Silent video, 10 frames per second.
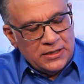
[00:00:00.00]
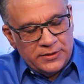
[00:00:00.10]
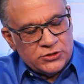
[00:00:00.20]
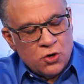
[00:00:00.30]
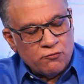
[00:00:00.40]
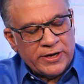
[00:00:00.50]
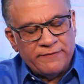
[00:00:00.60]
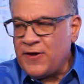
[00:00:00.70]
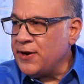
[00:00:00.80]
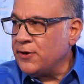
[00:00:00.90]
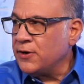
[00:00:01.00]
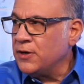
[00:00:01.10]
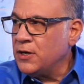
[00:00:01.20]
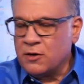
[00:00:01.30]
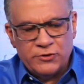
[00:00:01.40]
there's no ring of fire,
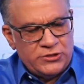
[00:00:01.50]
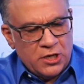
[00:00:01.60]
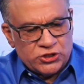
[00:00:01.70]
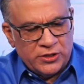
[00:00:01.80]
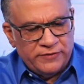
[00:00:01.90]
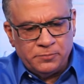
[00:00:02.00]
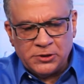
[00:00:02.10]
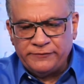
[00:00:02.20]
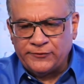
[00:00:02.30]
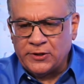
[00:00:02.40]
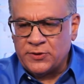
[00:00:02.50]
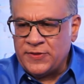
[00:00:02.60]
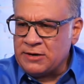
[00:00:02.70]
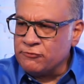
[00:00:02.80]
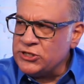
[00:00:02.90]
a reduction of blood flow in
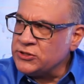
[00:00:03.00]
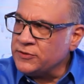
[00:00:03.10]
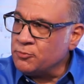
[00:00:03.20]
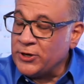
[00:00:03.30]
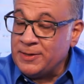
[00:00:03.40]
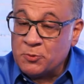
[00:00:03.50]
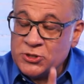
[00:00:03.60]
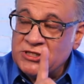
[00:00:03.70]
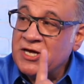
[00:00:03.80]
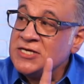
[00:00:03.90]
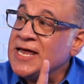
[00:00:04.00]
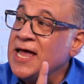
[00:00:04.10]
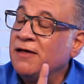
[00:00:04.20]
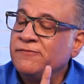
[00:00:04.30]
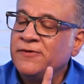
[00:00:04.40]
that region of the brain. But what she does
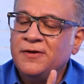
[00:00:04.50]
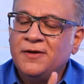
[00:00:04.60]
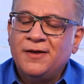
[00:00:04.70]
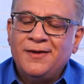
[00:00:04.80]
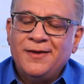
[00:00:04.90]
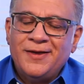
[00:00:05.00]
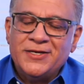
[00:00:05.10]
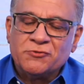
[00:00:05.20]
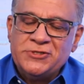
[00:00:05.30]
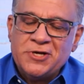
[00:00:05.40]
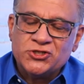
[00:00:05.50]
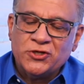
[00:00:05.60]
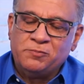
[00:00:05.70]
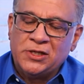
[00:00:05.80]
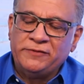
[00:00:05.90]
have is a reduction
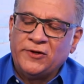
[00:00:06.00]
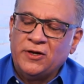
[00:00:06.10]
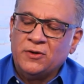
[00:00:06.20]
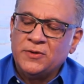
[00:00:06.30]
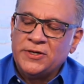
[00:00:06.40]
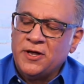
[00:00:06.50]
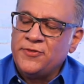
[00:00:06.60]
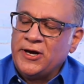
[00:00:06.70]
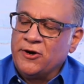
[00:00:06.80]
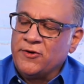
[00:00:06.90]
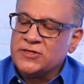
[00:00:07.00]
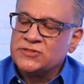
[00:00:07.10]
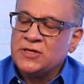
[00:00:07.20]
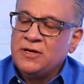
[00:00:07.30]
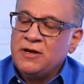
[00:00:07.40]
of blood flow in other
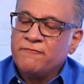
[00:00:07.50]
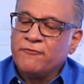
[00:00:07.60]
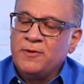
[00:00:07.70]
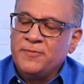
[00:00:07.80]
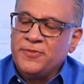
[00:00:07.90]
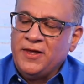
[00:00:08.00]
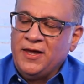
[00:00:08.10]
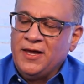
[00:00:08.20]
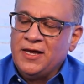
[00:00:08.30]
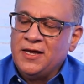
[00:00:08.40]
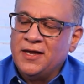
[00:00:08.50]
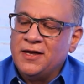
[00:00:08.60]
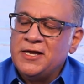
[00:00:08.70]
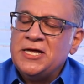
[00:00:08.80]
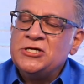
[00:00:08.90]
areas from the
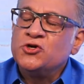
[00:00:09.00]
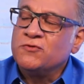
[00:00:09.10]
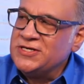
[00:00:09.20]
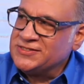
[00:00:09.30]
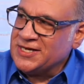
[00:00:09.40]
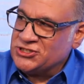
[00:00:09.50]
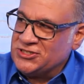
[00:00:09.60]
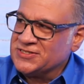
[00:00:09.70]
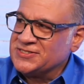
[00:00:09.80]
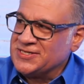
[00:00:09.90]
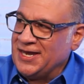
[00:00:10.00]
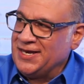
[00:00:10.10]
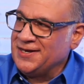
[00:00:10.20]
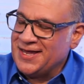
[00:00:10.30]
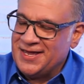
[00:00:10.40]
injuries that she
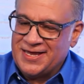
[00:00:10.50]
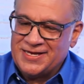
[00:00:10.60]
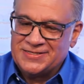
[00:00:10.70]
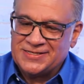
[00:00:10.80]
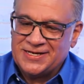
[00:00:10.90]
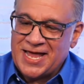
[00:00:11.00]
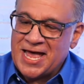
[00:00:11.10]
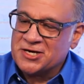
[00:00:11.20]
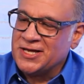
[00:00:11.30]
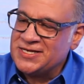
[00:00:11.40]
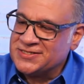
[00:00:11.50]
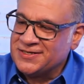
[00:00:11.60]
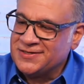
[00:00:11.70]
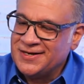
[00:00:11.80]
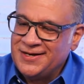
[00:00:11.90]
sustained as an
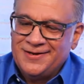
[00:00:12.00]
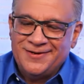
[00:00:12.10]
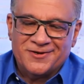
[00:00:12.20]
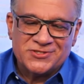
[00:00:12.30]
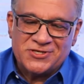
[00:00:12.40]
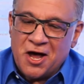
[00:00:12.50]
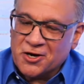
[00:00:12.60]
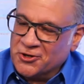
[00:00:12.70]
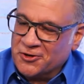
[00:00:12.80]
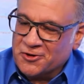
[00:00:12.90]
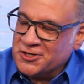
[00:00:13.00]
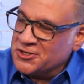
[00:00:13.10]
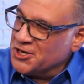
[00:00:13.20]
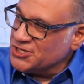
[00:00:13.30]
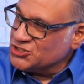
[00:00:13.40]
adolescent, you know, soccer,
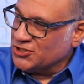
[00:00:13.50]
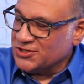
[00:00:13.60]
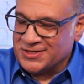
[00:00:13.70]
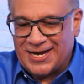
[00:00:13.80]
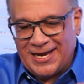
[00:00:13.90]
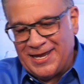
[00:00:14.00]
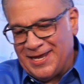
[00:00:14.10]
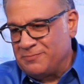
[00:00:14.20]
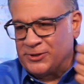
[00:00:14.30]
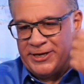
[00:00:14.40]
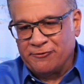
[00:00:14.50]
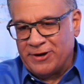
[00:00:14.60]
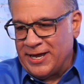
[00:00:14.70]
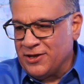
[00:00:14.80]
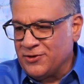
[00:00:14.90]
concussion, getting hit playing
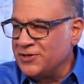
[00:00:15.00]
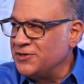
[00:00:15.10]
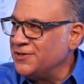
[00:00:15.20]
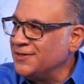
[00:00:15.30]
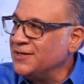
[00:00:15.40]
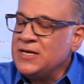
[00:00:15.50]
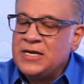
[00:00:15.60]
around. And,